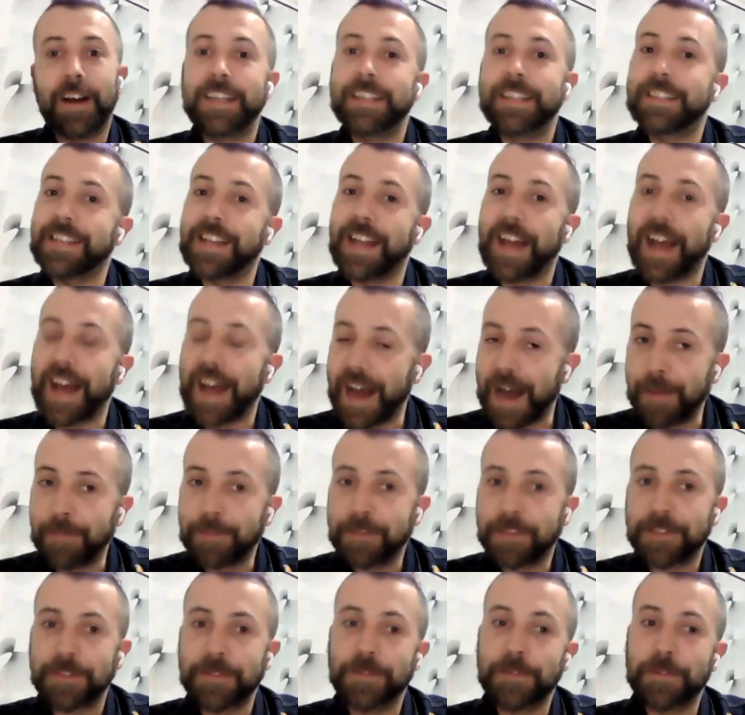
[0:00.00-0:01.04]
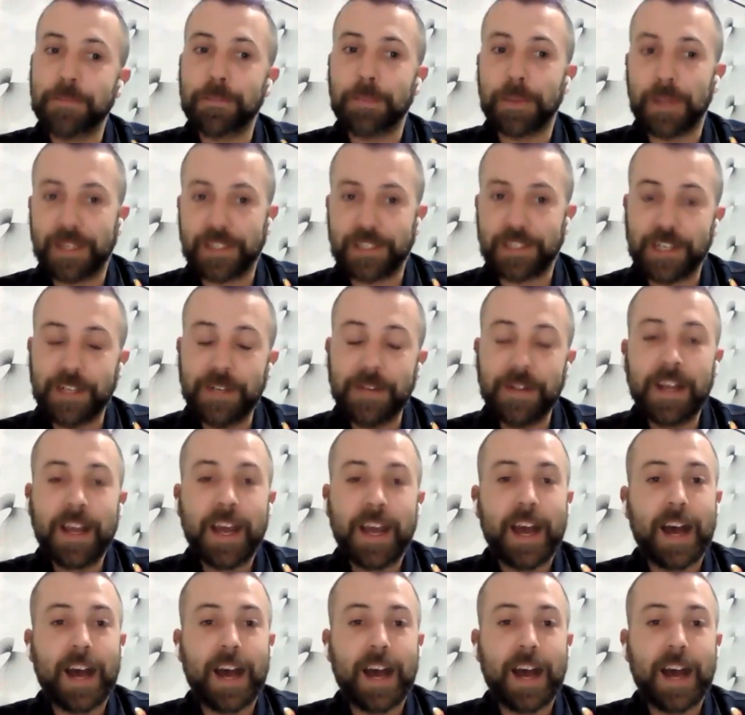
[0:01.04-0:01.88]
it is an absolute pleasure,